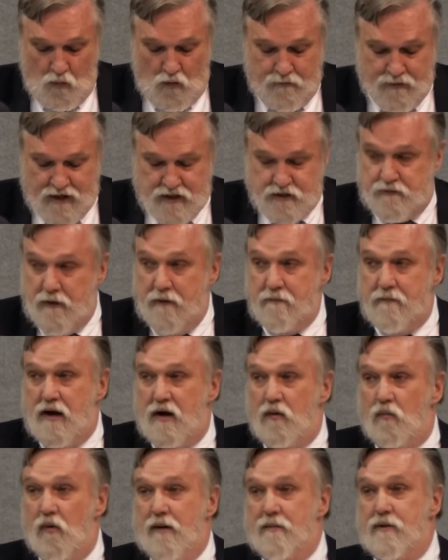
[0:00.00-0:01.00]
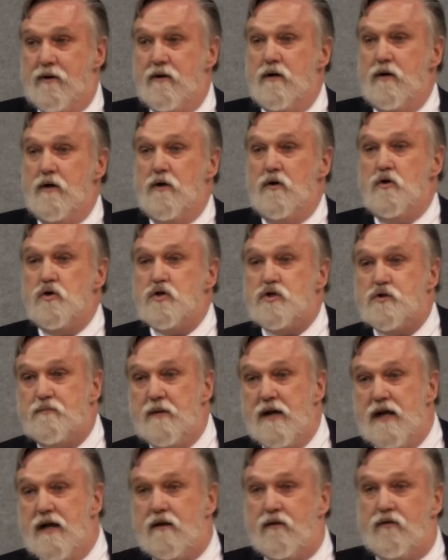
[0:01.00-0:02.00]
We must be men and women who
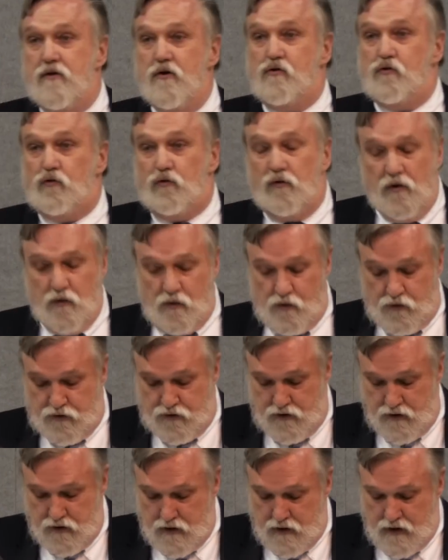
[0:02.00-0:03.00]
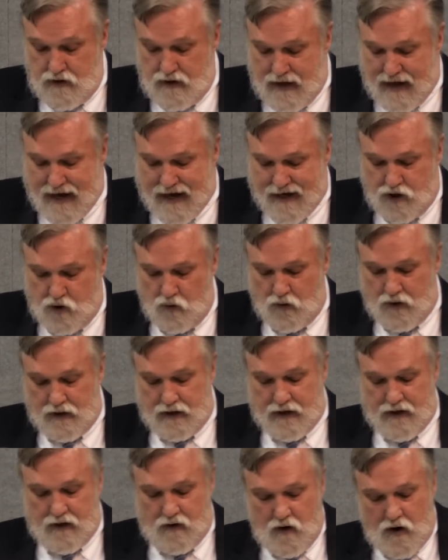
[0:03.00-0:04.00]
speak the truth
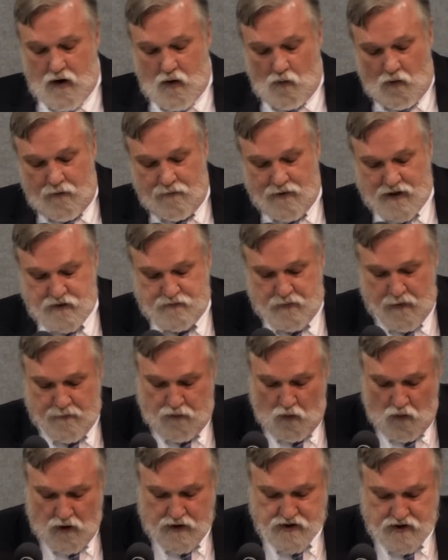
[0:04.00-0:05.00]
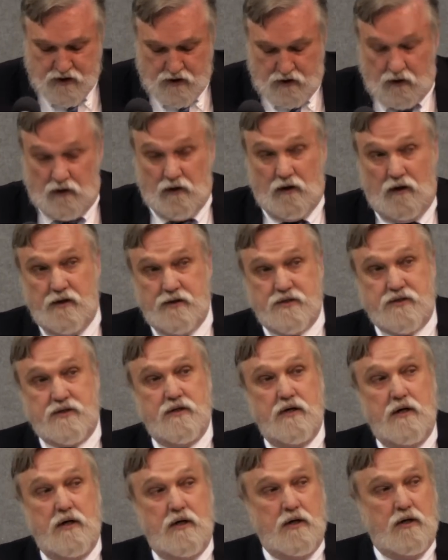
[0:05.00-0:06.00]
accurately. We must be boys and
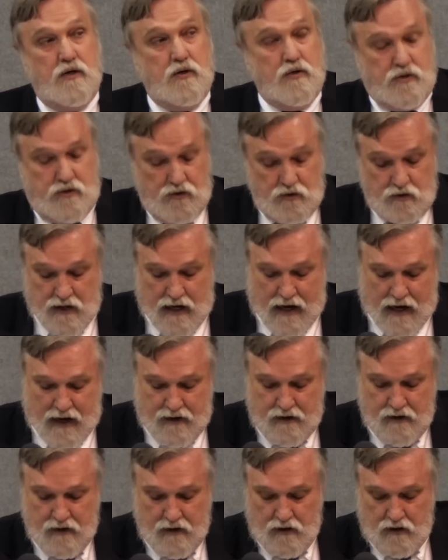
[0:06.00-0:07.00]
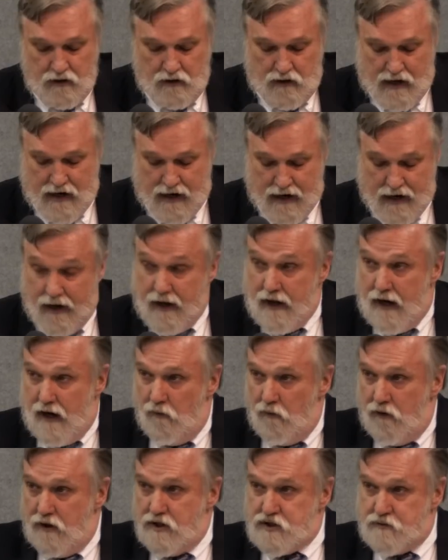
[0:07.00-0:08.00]
girls who do not lie. And
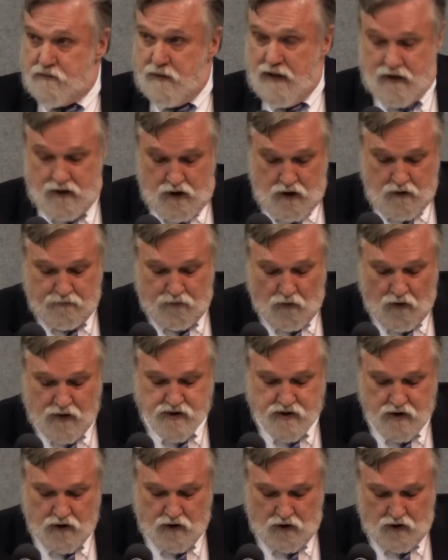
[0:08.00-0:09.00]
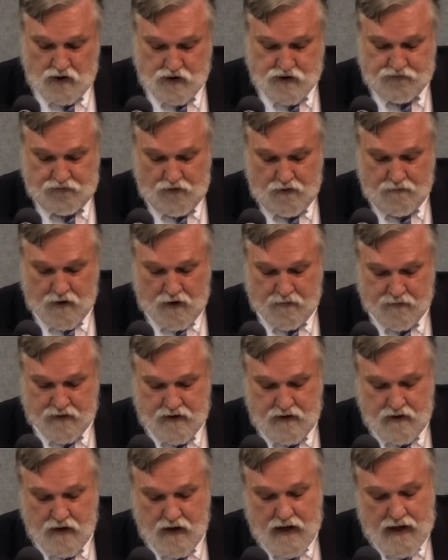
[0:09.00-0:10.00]
I want to speak to you boys and girls for a
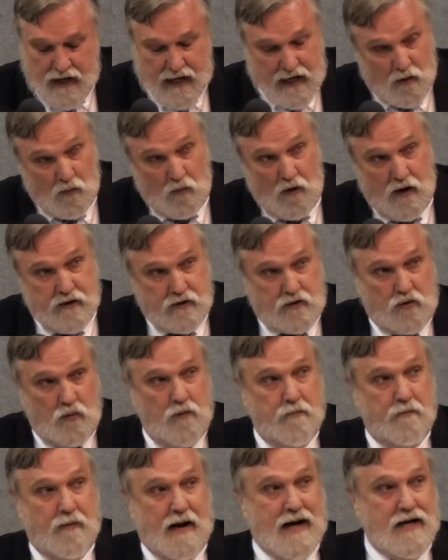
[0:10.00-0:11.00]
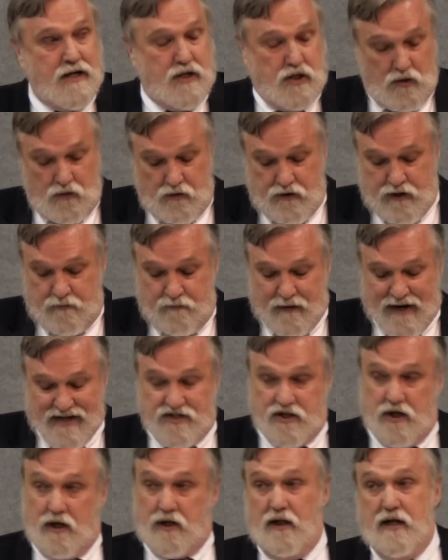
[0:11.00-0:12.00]
moment, and I want to remind you that
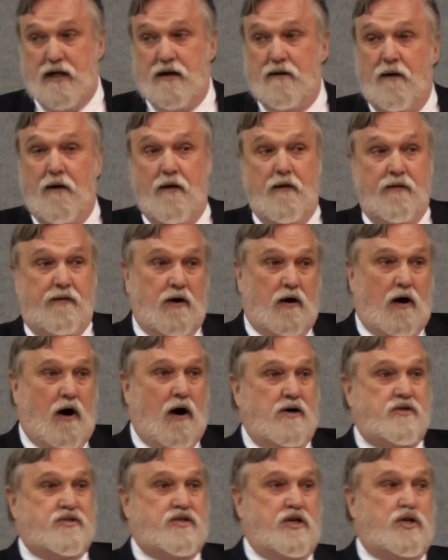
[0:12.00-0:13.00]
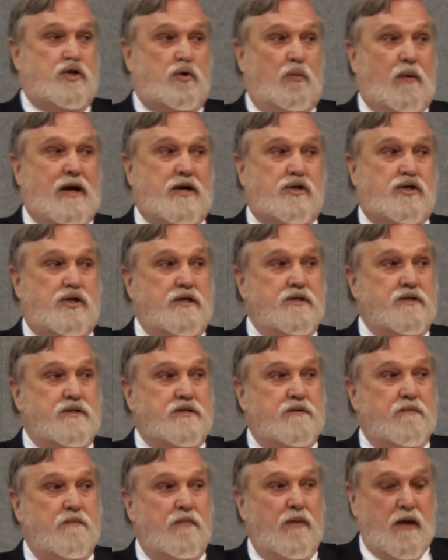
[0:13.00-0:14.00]
basically there are
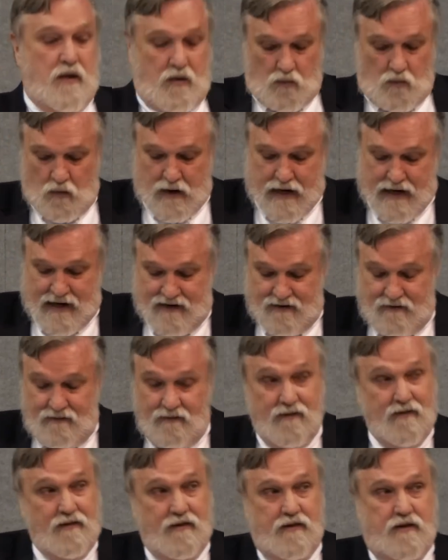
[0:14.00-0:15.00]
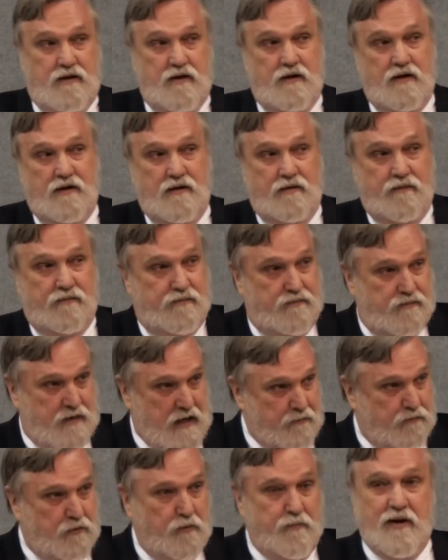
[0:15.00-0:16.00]
situations when the
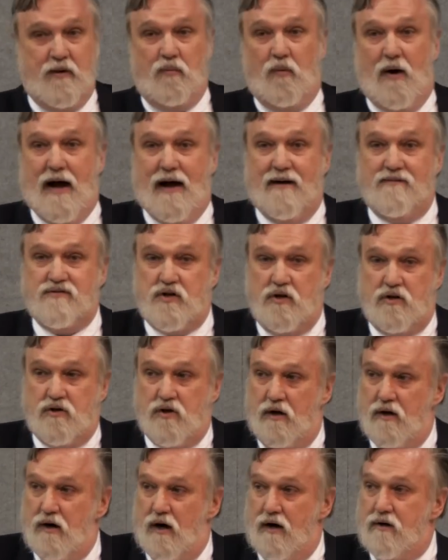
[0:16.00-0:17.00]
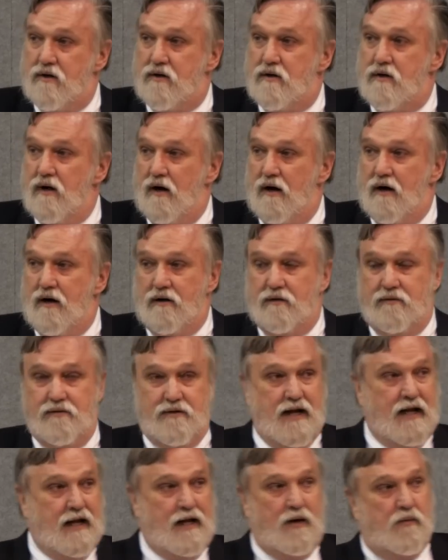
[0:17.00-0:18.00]
Hebrew midwives are, are, are
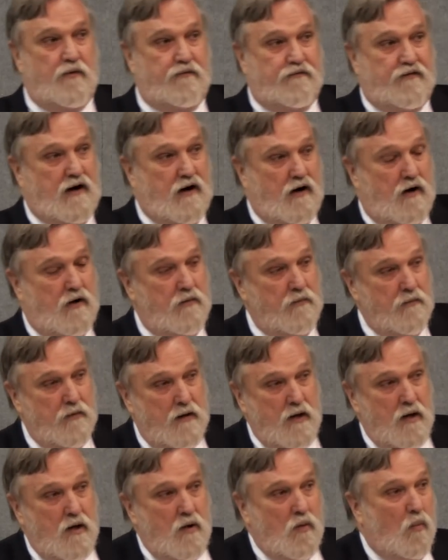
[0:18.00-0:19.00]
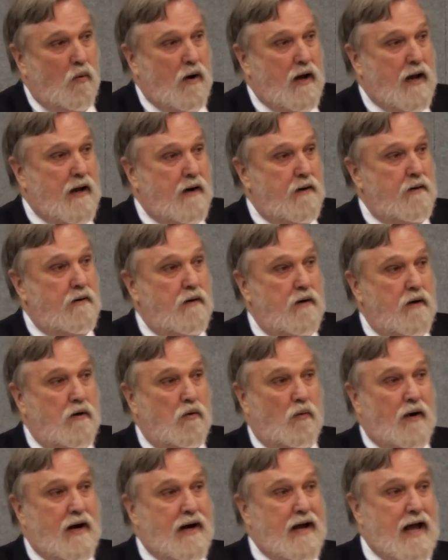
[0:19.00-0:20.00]
dealing with Pharaoh, when
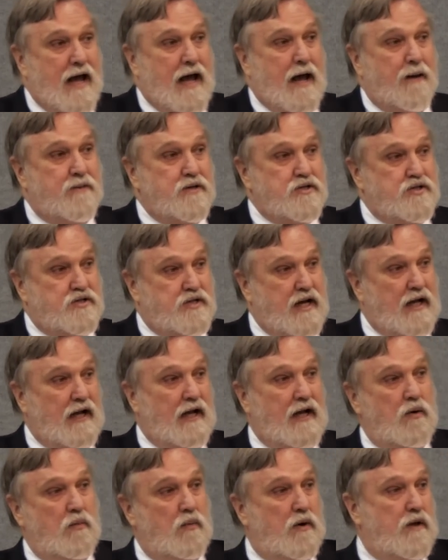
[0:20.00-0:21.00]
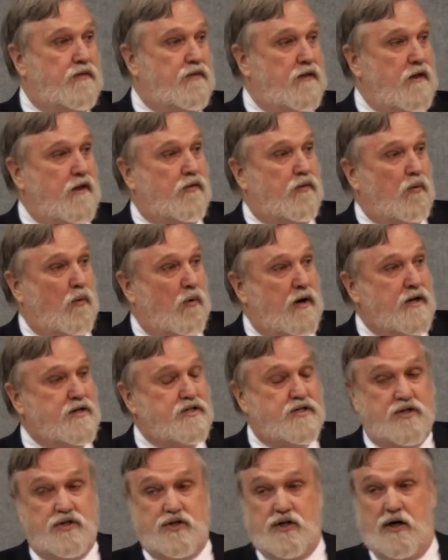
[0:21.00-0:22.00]
Rahab is dealing with the
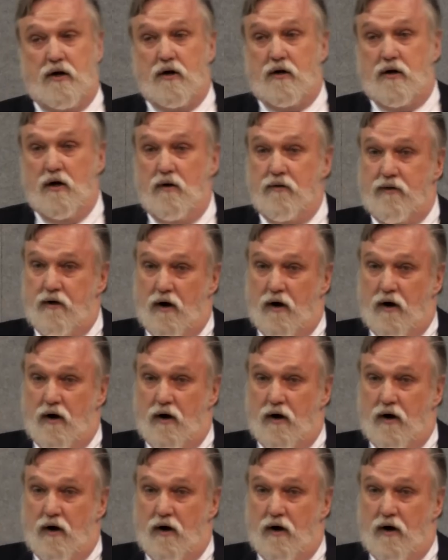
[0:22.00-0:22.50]
authorities of Jericho.